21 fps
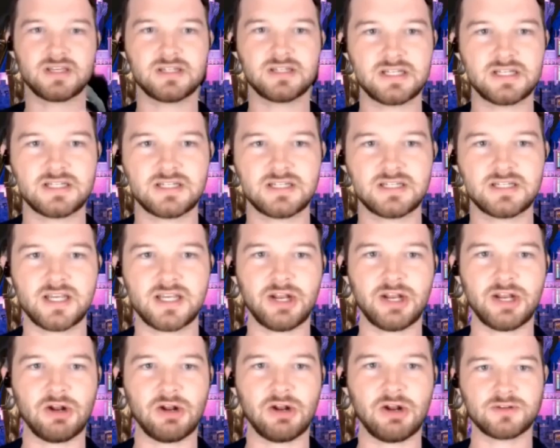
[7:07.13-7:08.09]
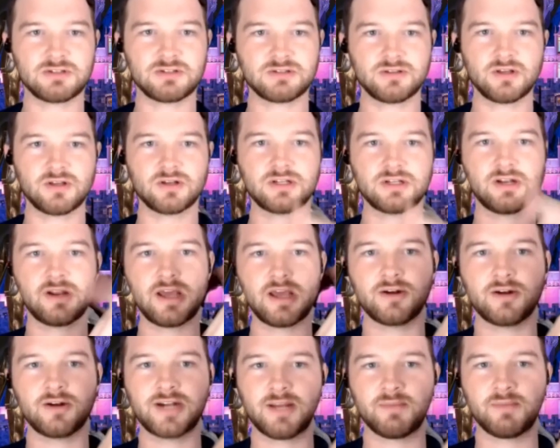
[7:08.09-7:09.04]
disney you know there's there's an
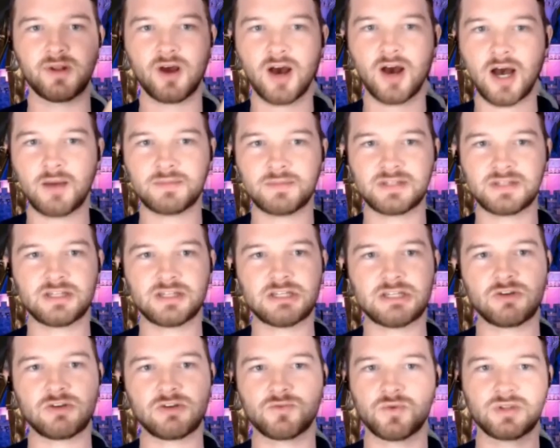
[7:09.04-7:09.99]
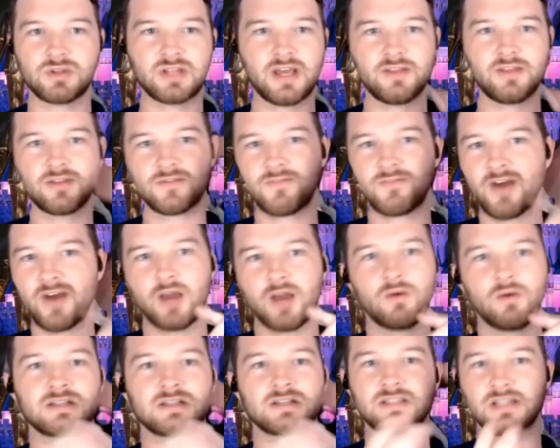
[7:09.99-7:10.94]
entertainment ops that deals with like the
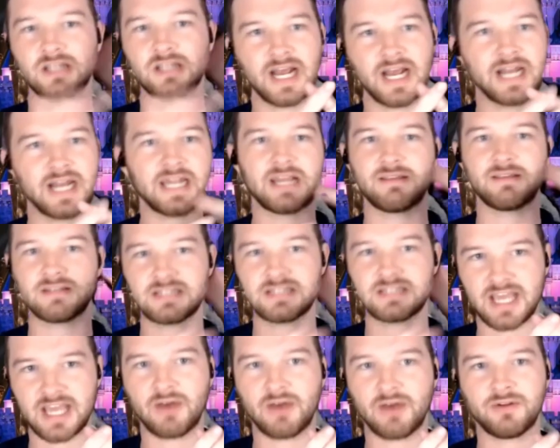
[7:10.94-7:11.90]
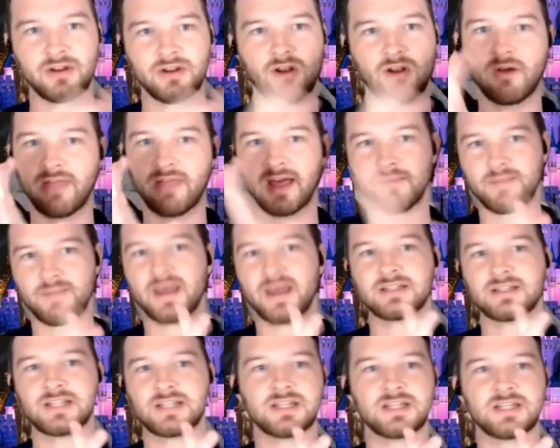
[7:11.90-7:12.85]
fireworks and the lighting and the sound and all that
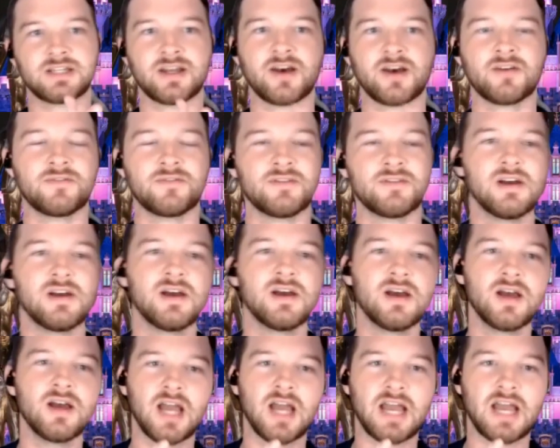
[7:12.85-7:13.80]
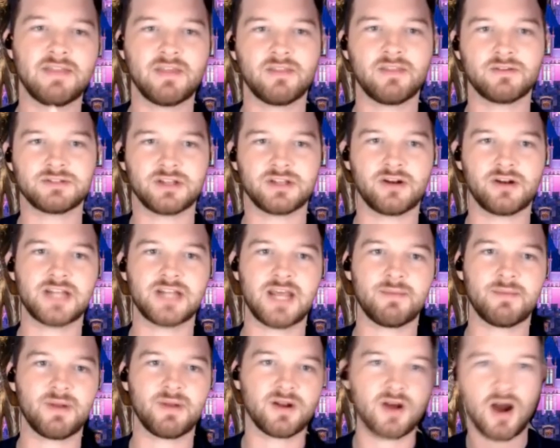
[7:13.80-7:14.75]
backstage stuff mm-hmm. and then there's
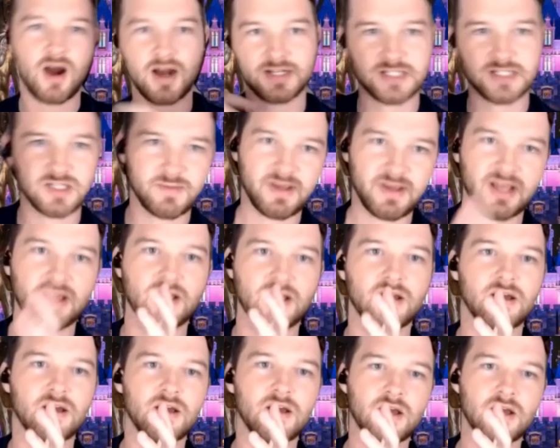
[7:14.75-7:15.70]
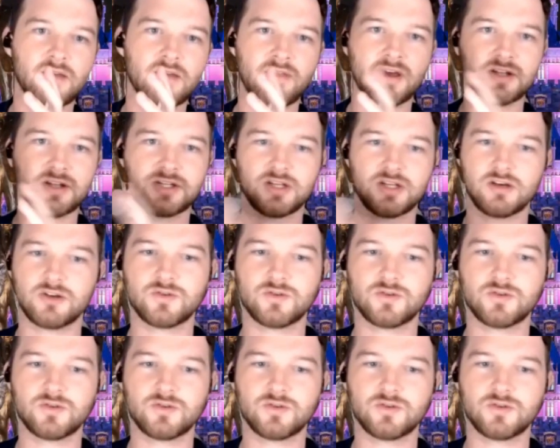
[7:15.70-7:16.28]
entertainment costuming that deals